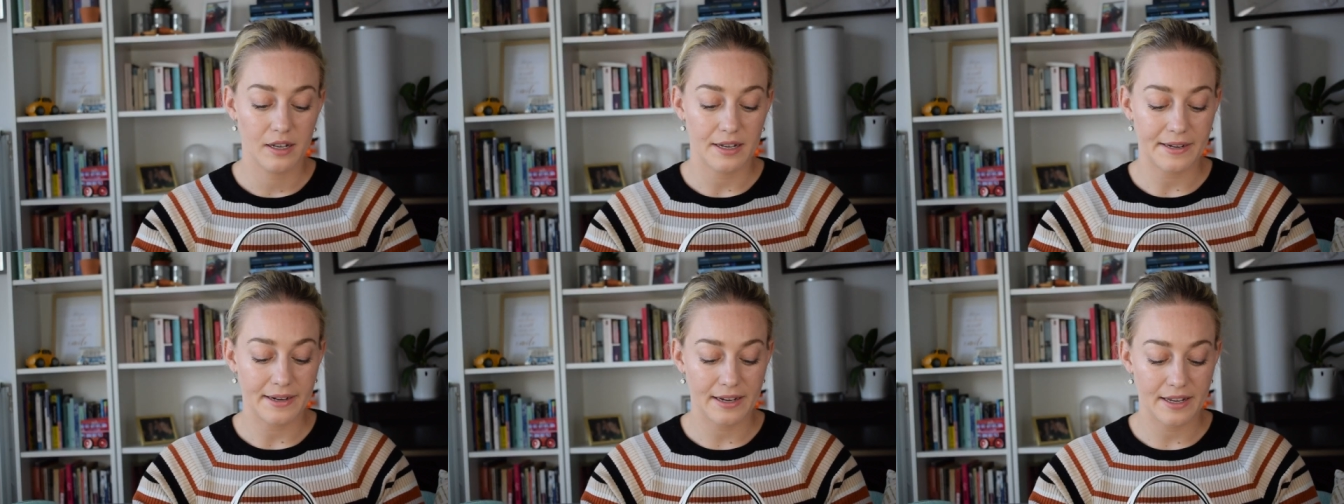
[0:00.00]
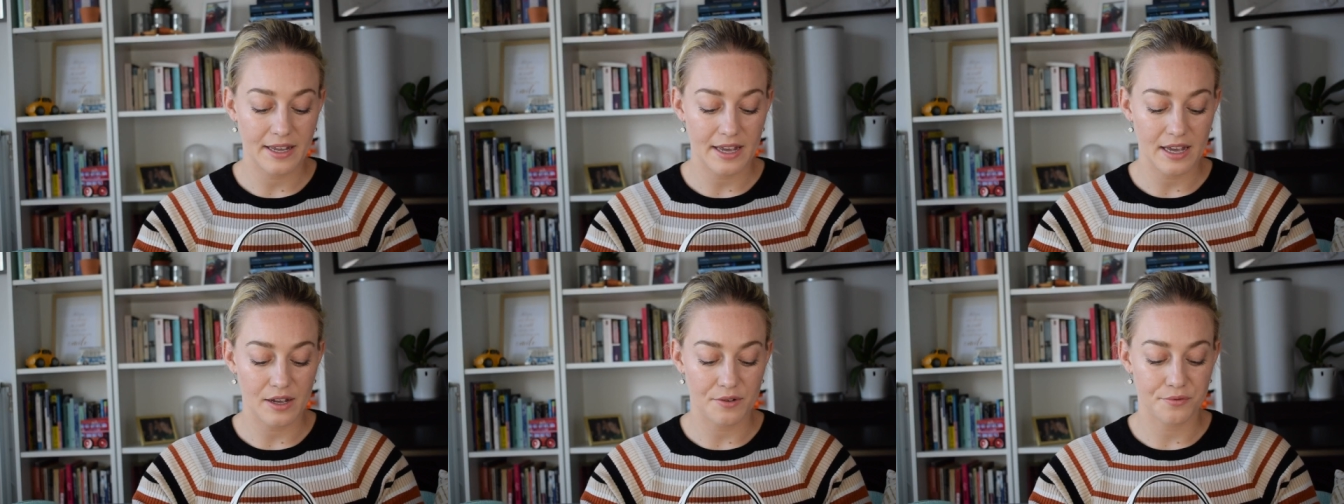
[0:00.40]
I
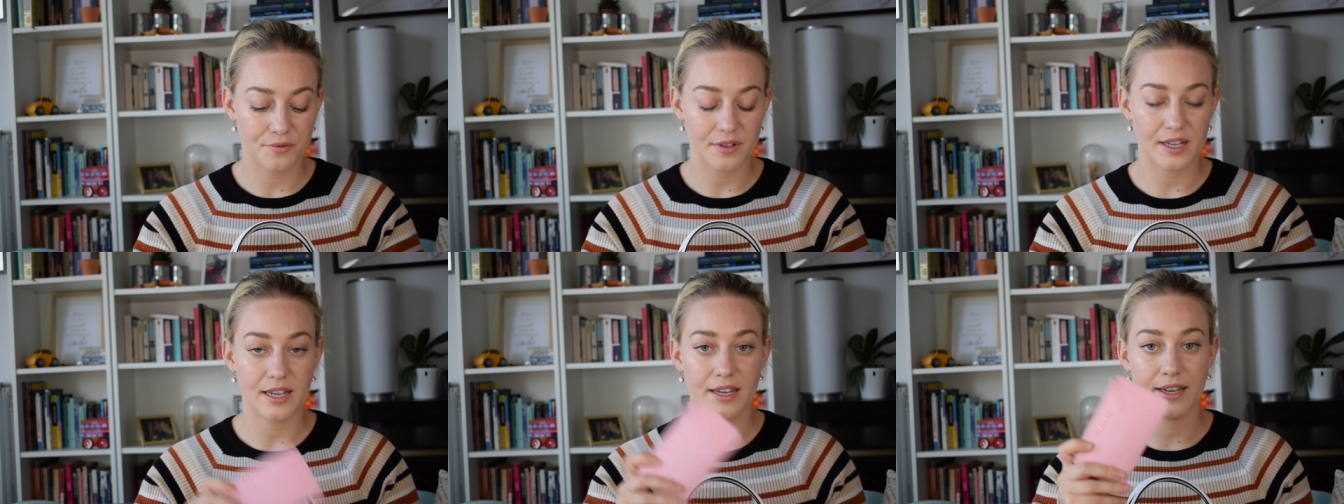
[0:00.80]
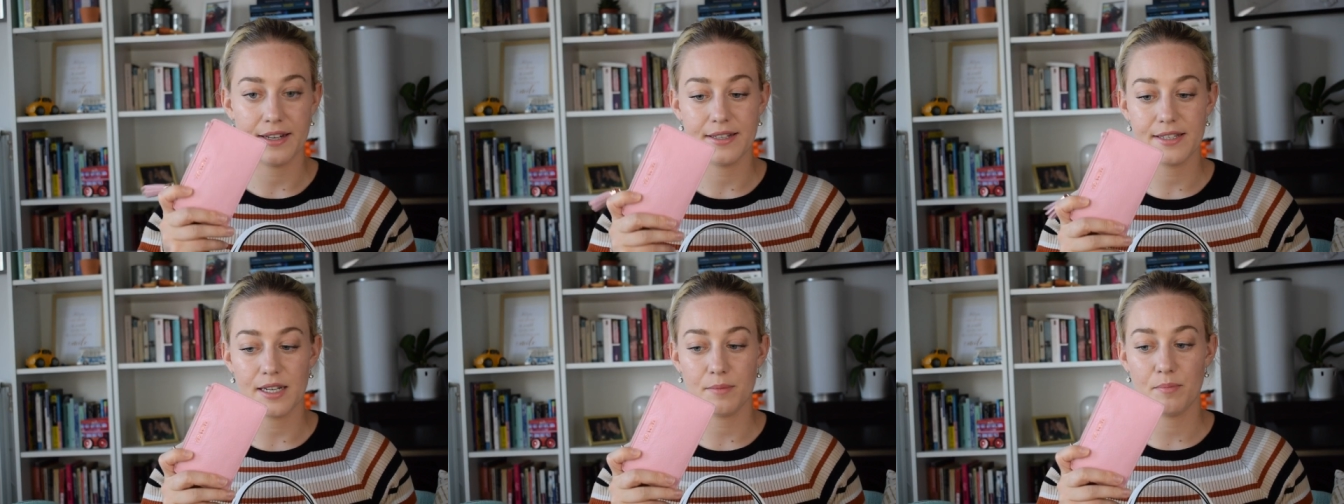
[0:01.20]
have
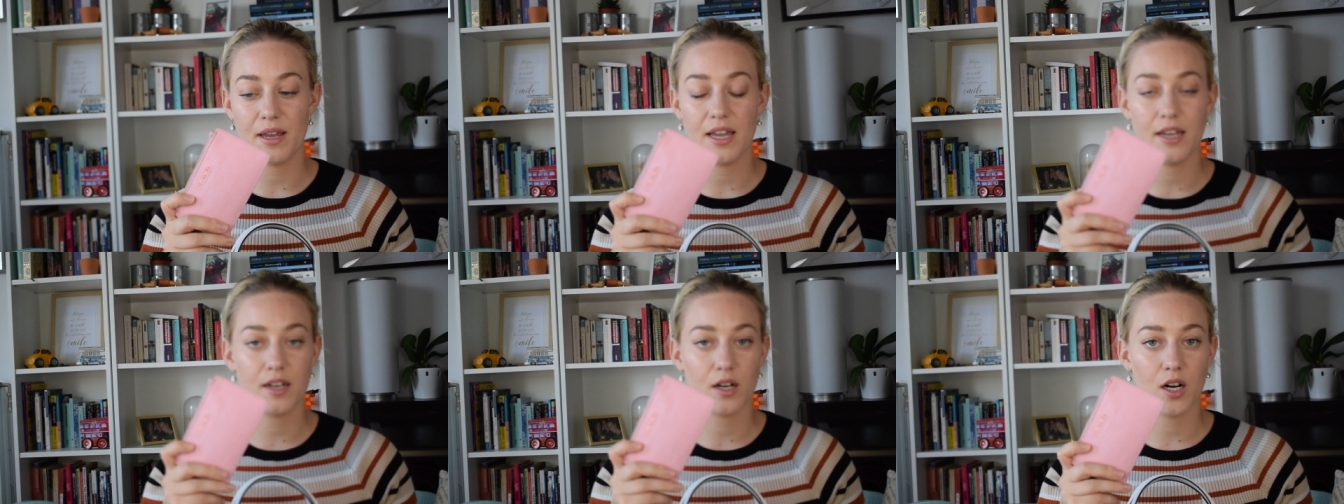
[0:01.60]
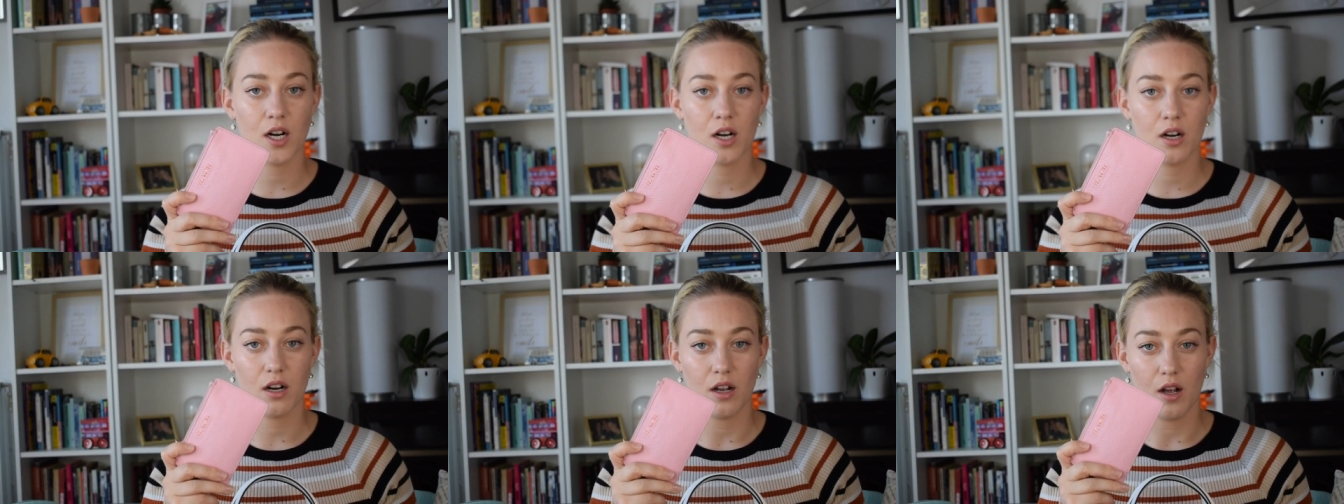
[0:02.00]
a Ted
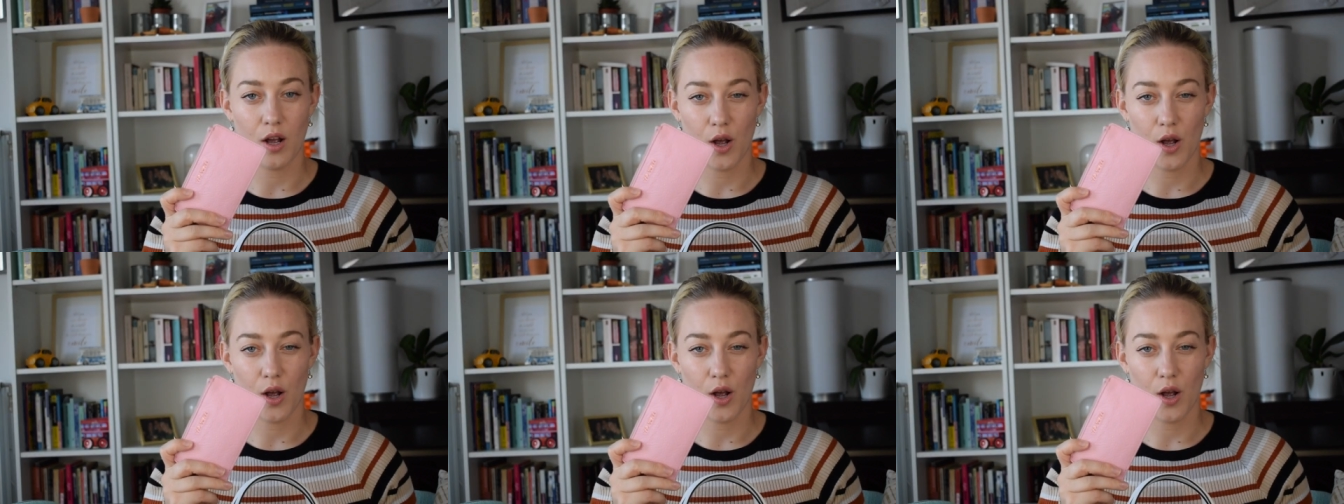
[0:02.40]
Baker